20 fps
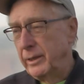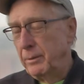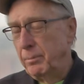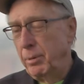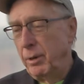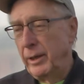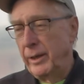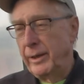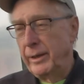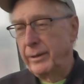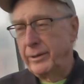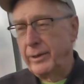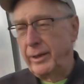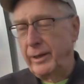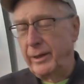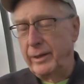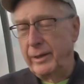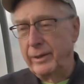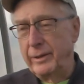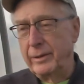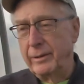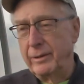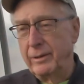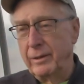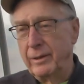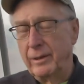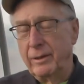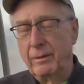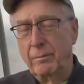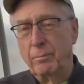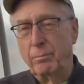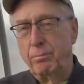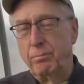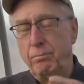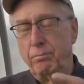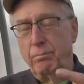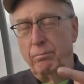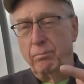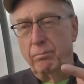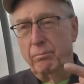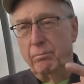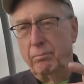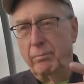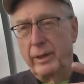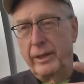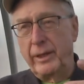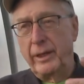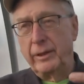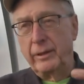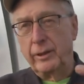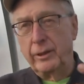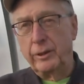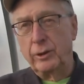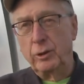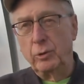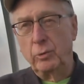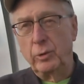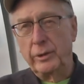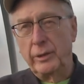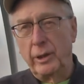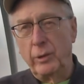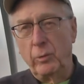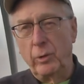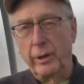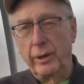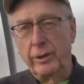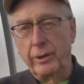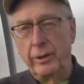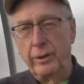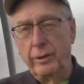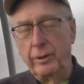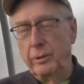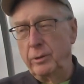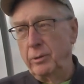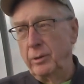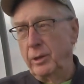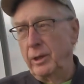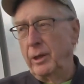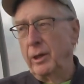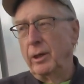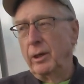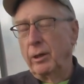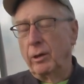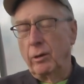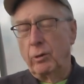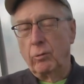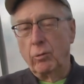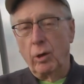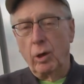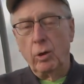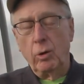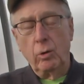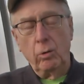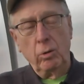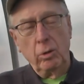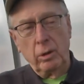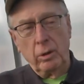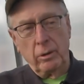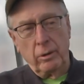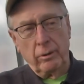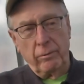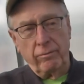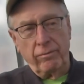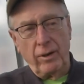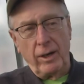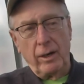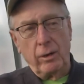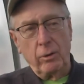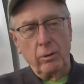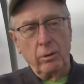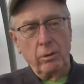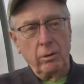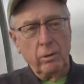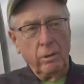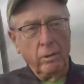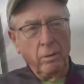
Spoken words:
a plant and making it do what they want it to do: grow, flower,